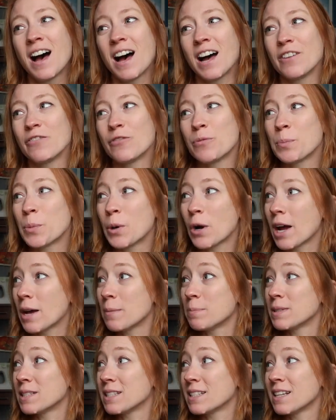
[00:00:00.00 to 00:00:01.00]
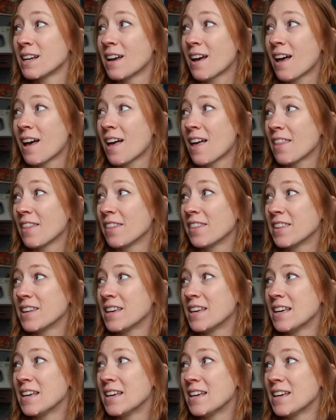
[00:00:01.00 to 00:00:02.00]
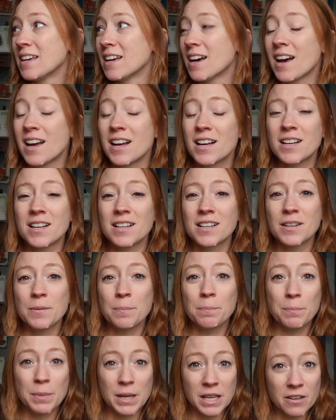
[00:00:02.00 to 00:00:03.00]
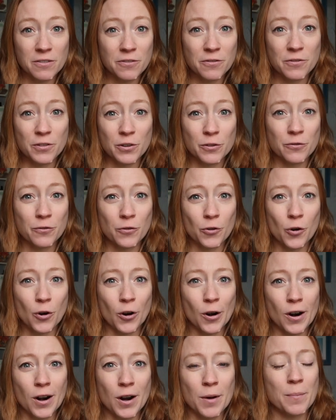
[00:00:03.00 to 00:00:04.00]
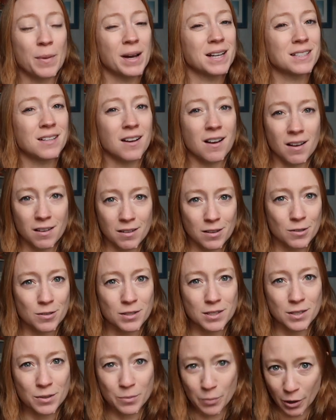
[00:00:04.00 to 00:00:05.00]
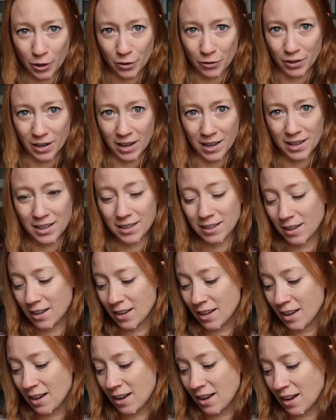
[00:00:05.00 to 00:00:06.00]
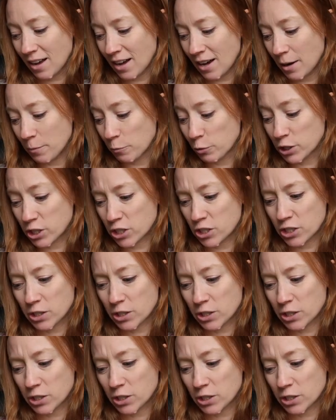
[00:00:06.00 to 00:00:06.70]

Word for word: I've prepped the beef for my tacos tomorrow night, um, which